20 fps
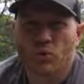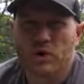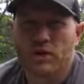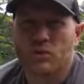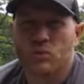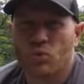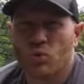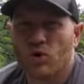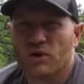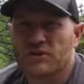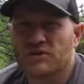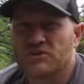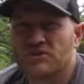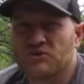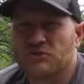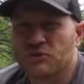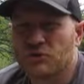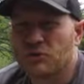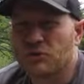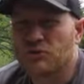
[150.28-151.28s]

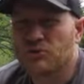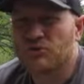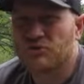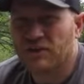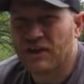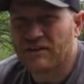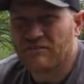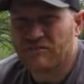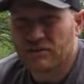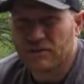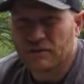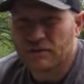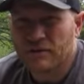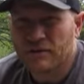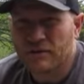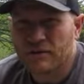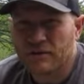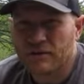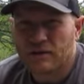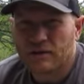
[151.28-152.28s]
0.127
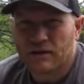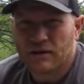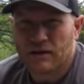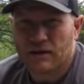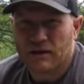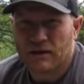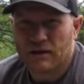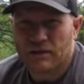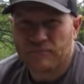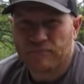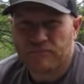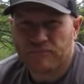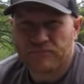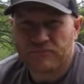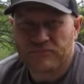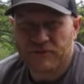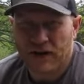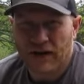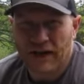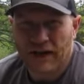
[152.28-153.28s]

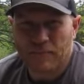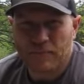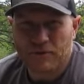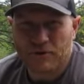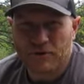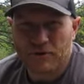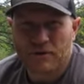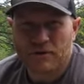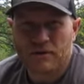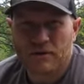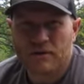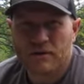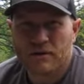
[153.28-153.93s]
diameter.